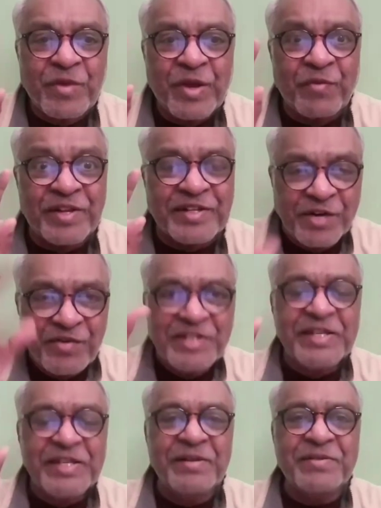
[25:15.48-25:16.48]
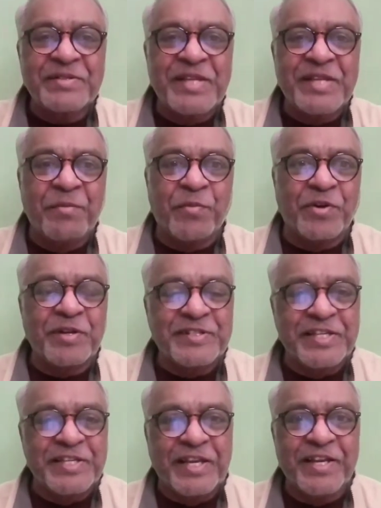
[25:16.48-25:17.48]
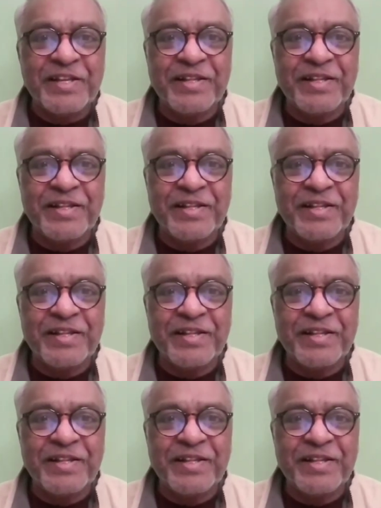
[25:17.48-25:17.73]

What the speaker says: If it is convincing, they put C.